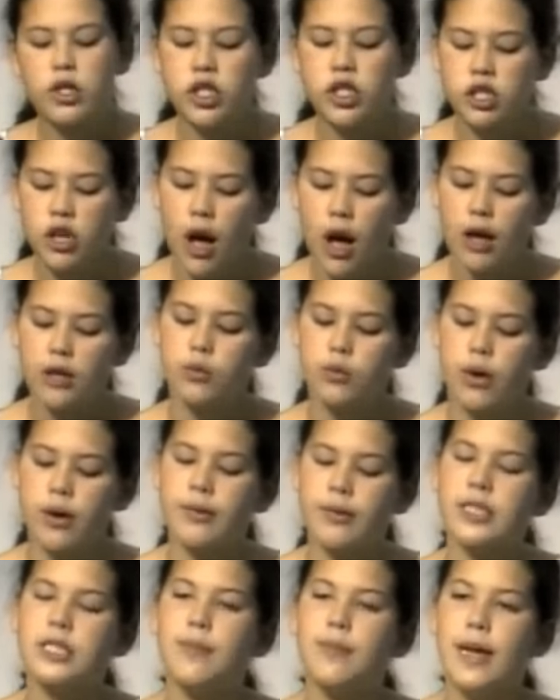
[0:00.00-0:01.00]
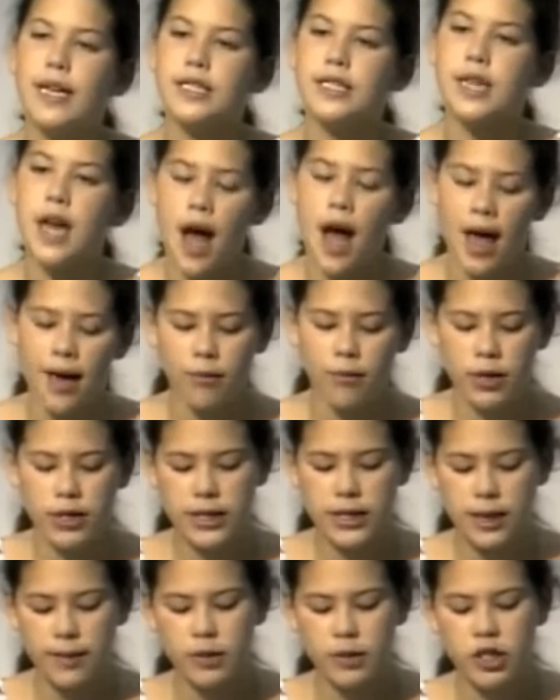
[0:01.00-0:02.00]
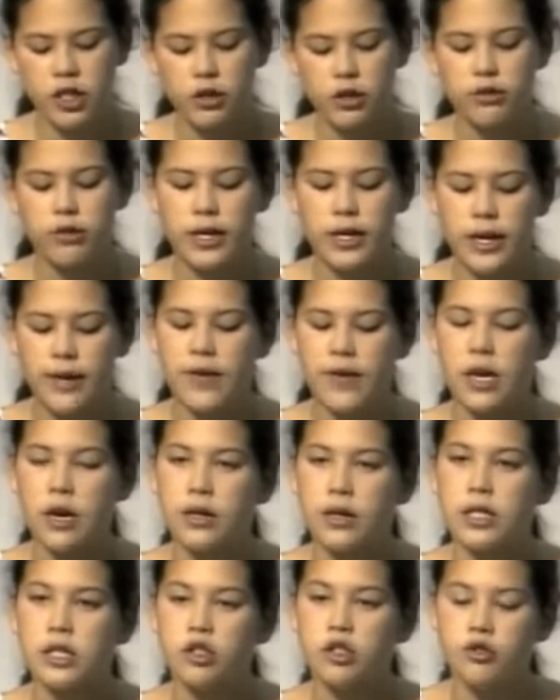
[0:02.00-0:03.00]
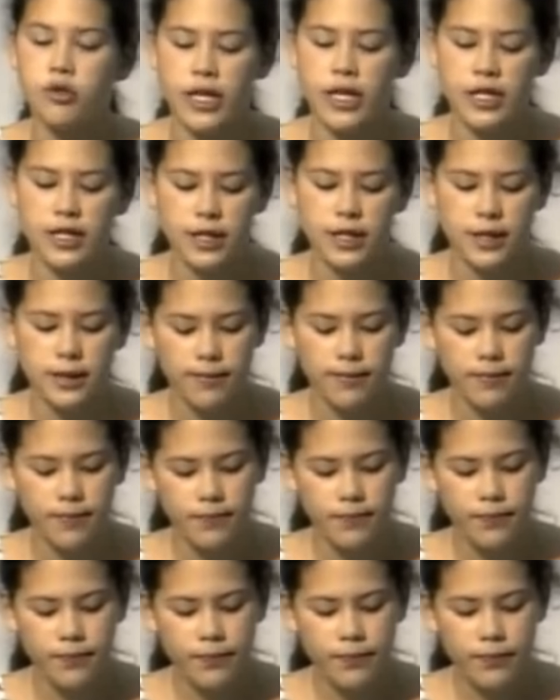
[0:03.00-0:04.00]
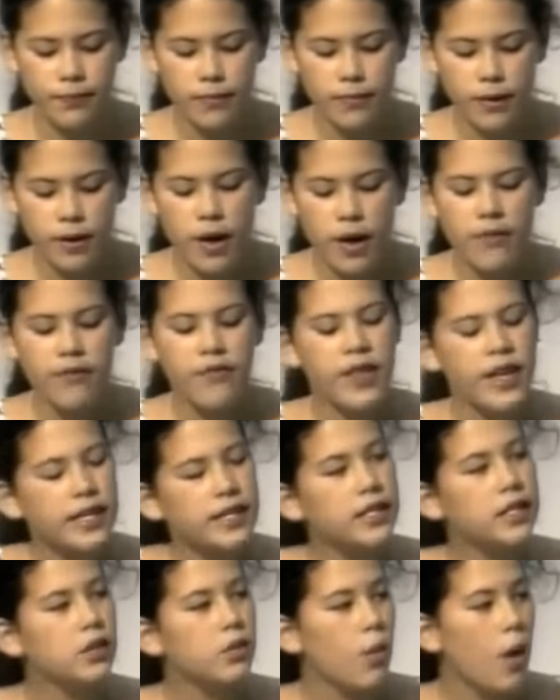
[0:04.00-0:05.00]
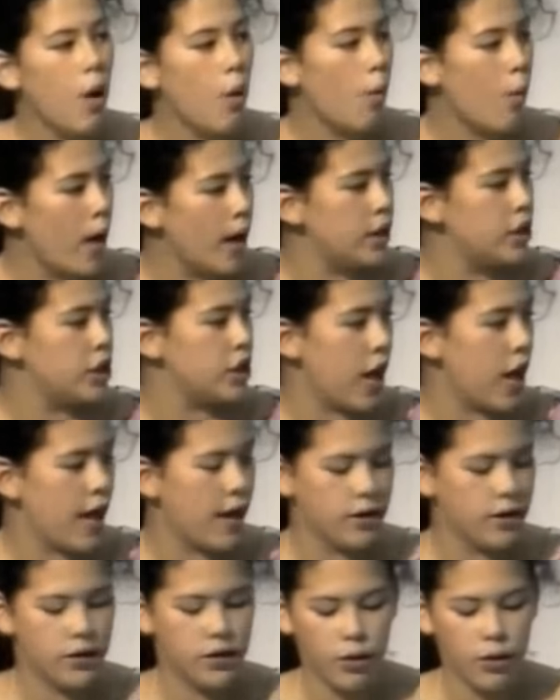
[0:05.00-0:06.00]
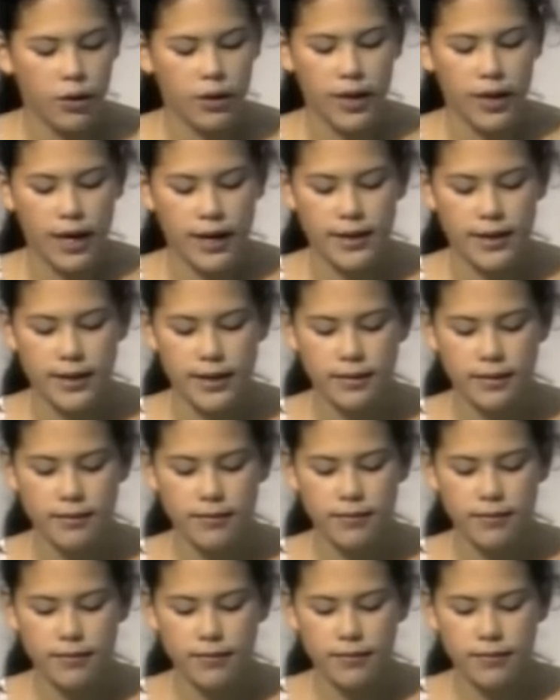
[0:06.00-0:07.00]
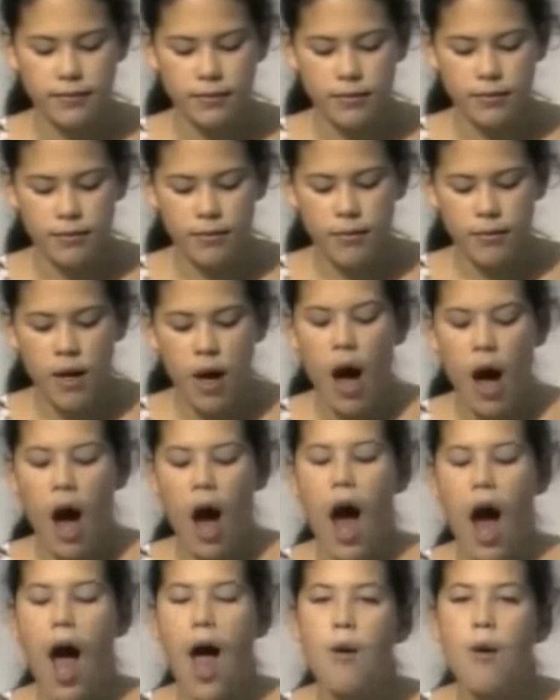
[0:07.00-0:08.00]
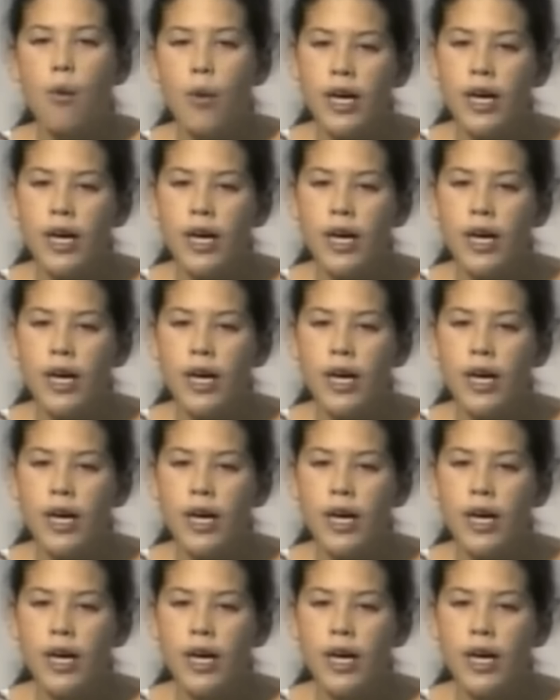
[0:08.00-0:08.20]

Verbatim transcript: were shocked when we spent time with some children living on the streets. This is what one child told us I